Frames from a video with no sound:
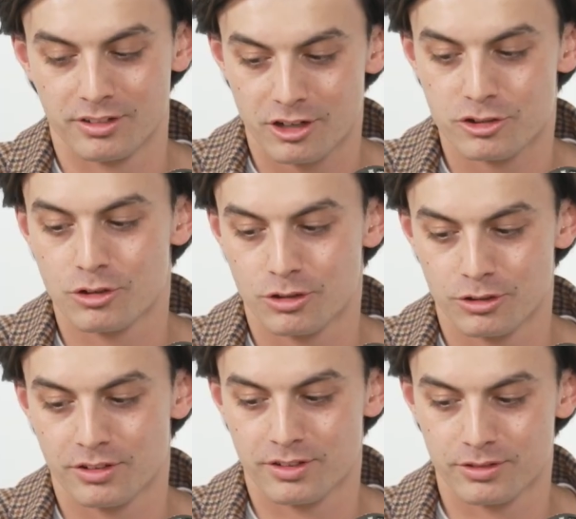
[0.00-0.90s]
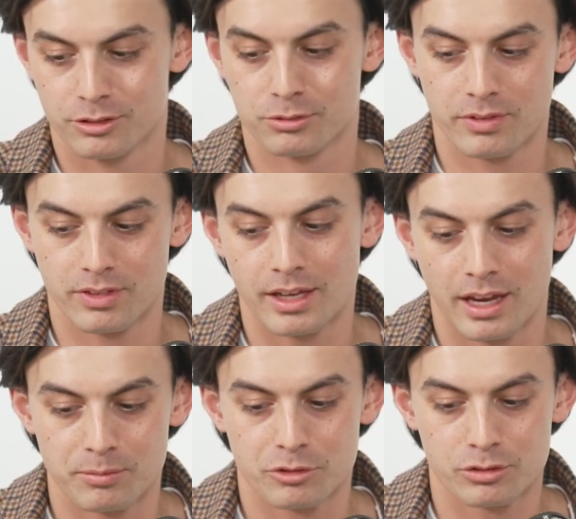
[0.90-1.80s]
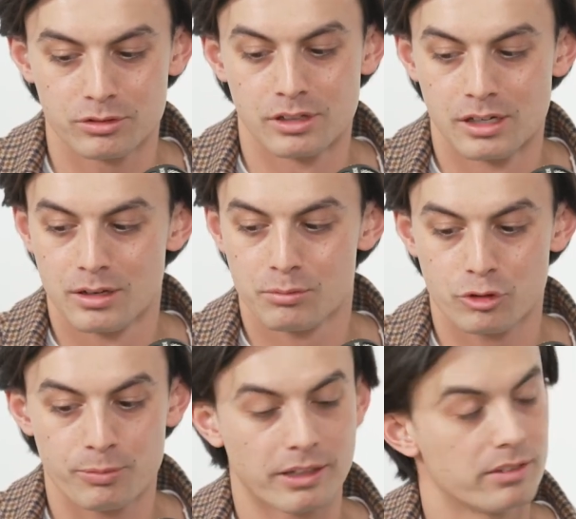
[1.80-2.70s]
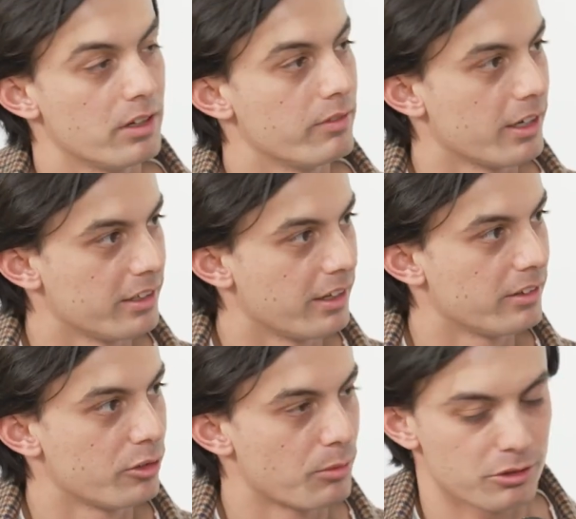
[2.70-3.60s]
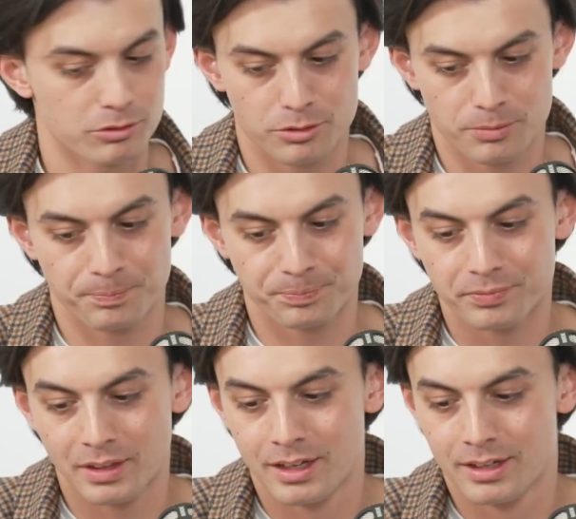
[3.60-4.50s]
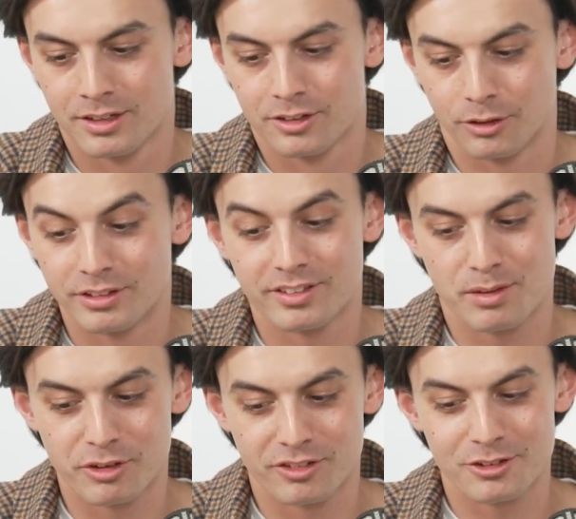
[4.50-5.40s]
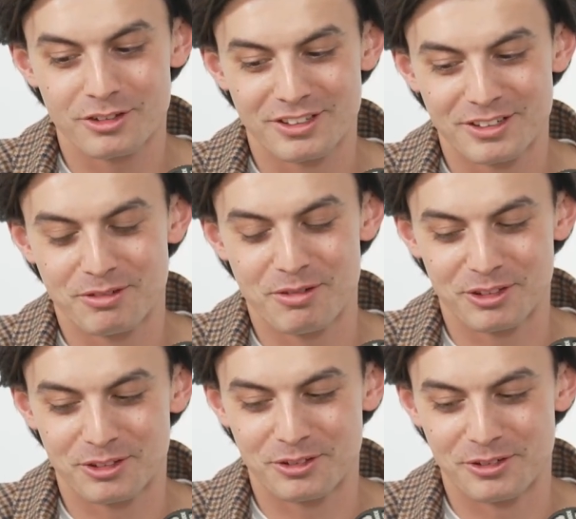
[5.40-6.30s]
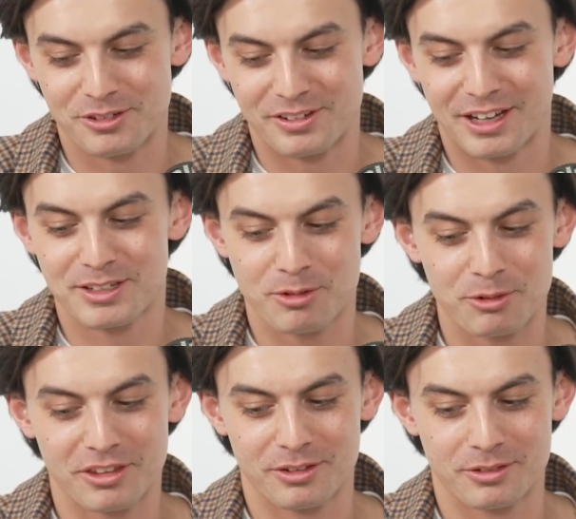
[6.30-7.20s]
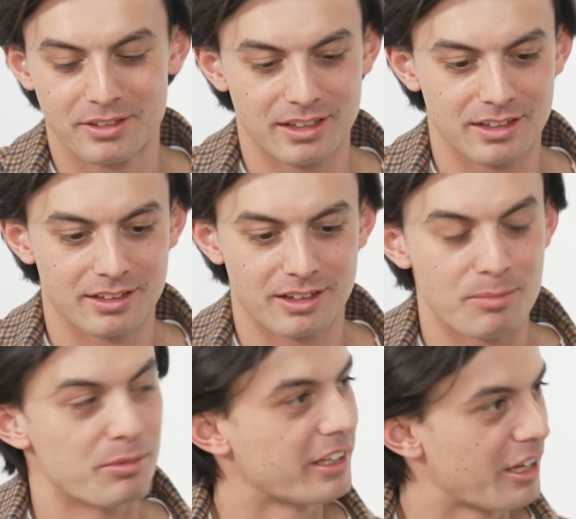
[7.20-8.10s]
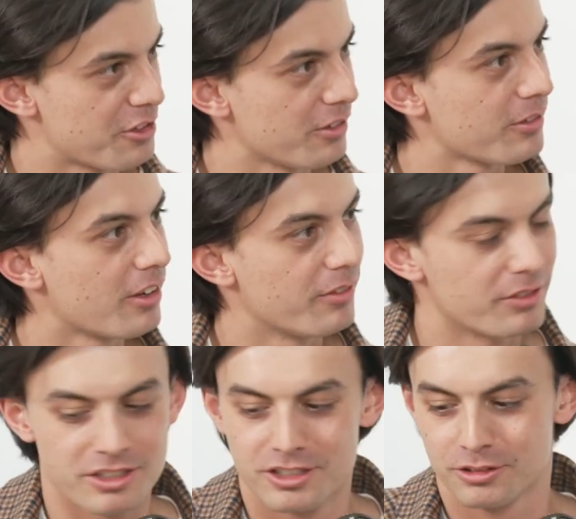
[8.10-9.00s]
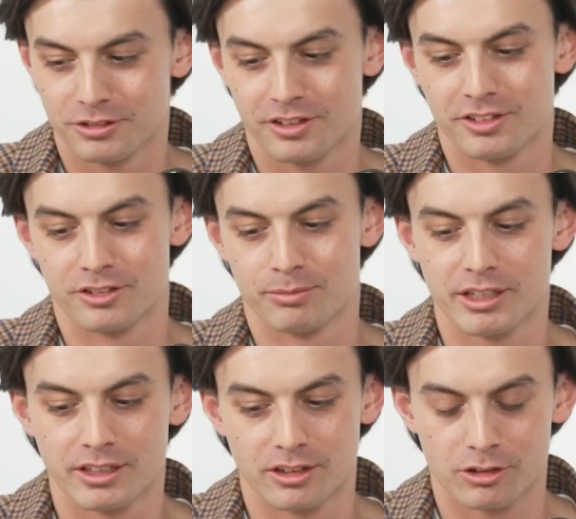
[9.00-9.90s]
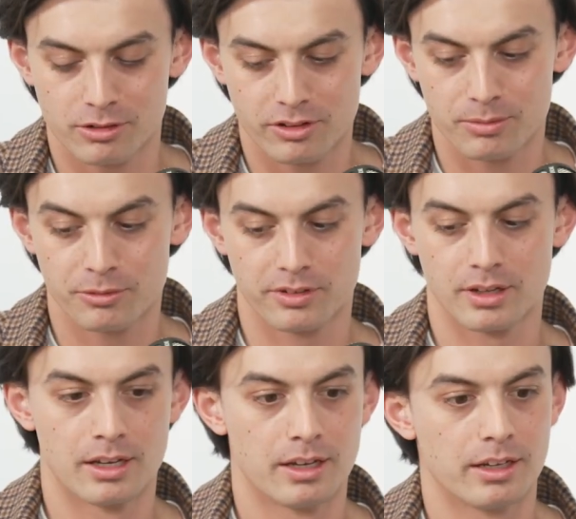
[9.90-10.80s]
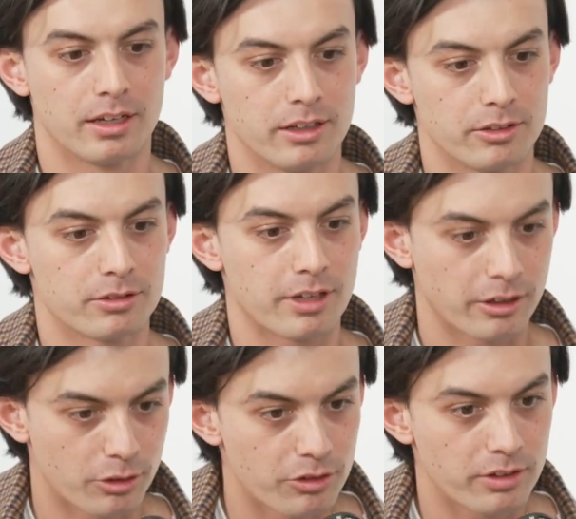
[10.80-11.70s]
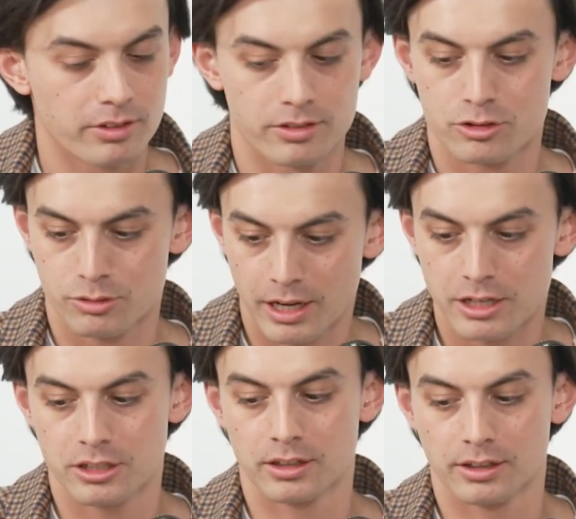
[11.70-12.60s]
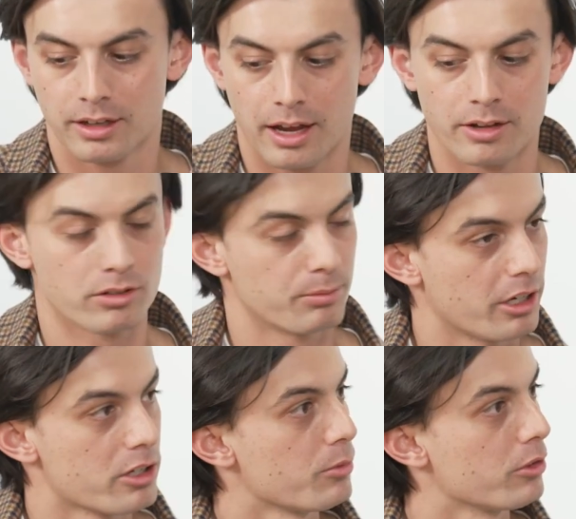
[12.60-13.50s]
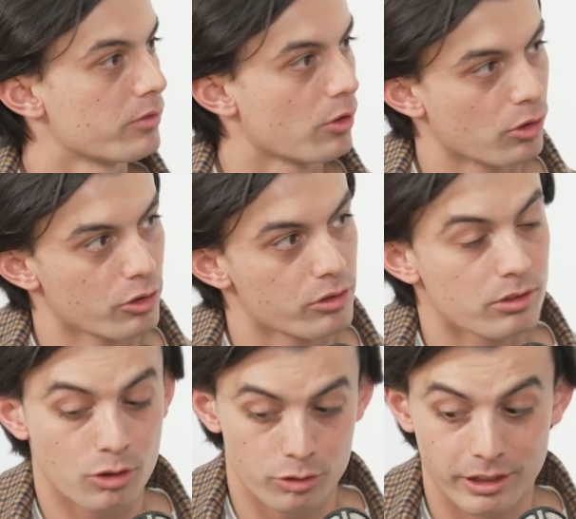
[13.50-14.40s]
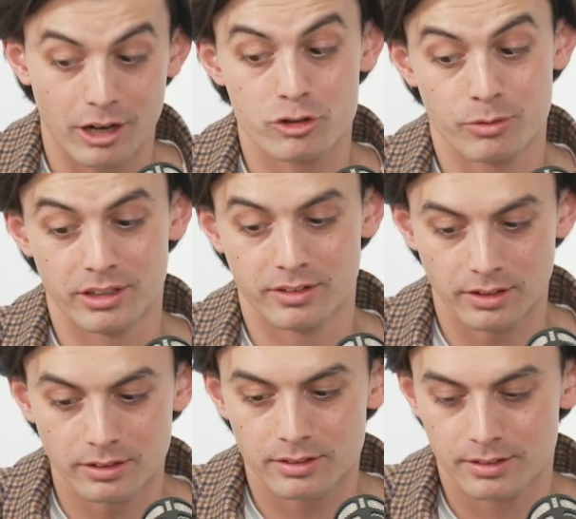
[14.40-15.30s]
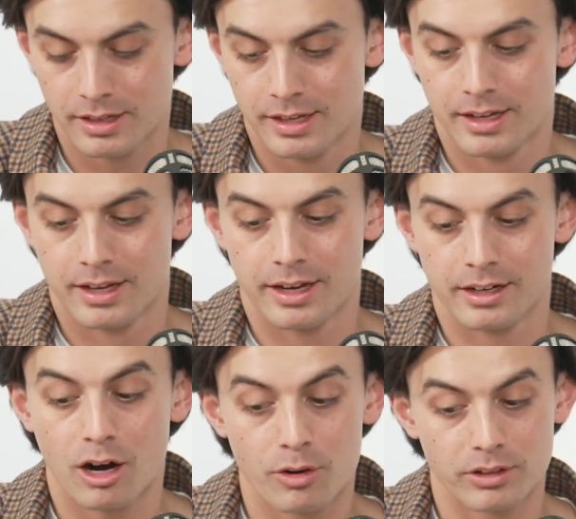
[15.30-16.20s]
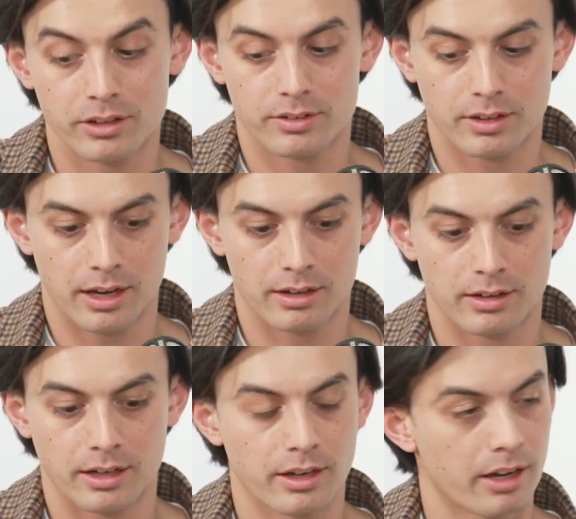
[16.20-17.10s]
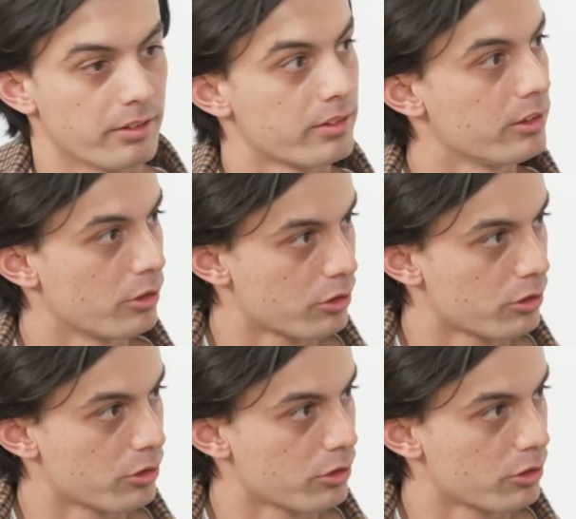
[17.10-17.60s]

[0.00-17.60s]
in large cohorts, you know, with the aim to prospectively validate these models. So in this That's episode, cool. we want to explore you the application of digital decision-making algorithms in the diagnosis, the triaging, and the management of coronary artery disease, and how these can enhance the